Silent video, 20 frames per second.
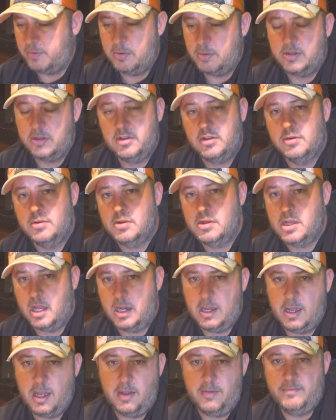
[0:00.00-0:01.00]
want to do is going
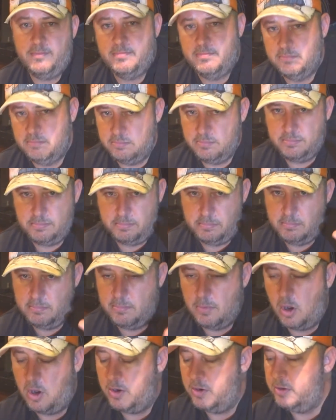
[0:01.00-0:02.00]
to have
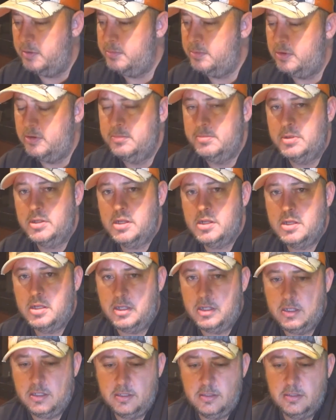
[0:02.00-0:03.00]
minor improvements to
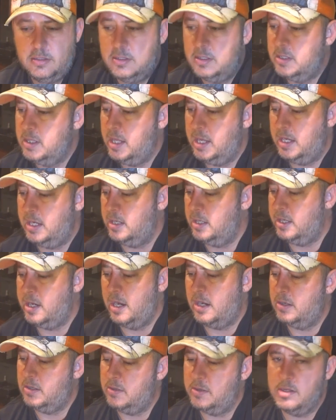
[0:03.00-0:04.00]
the to the handling
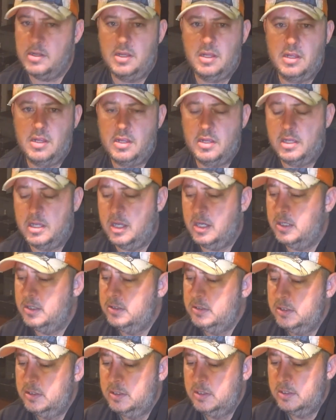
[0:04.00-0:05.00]
characteristics of the car.
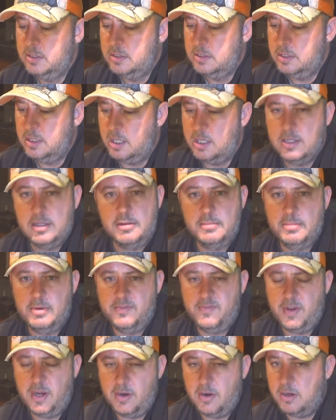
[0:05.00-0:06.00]
A little bit
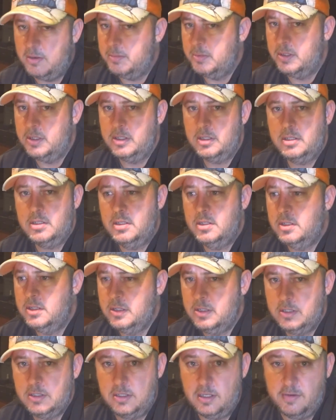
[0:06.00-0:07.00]
of aero work,
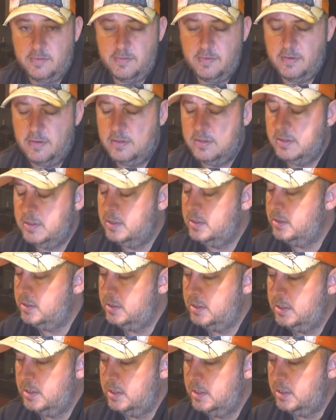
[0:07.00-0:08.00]
diff.
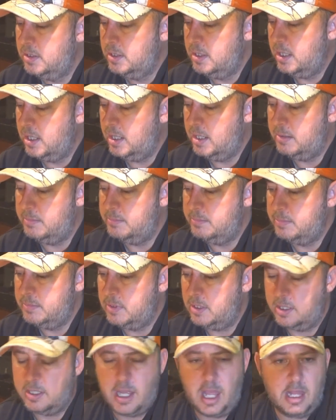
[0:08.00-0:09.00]
Um,
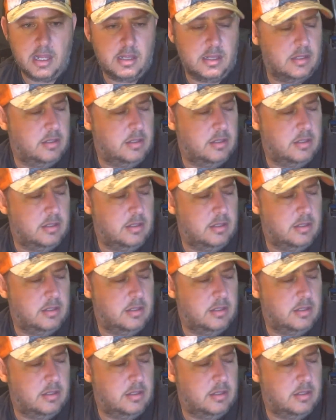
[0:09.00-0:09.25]
got a KAAZ